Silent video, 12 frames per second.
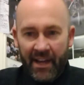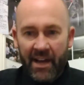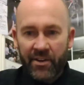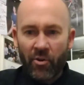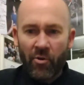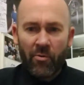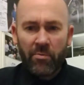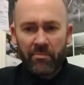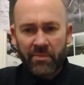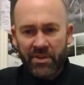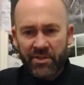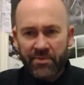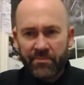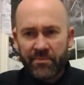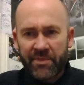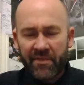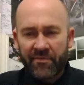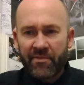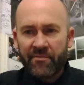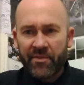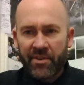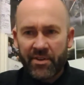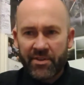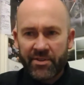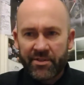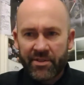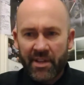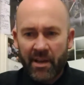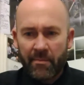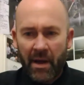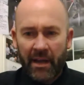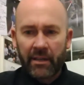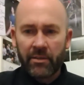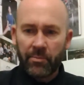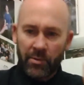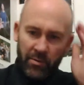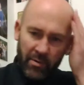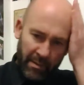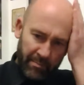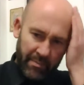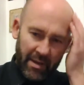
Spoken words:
I know there's different versions like Michael Bublé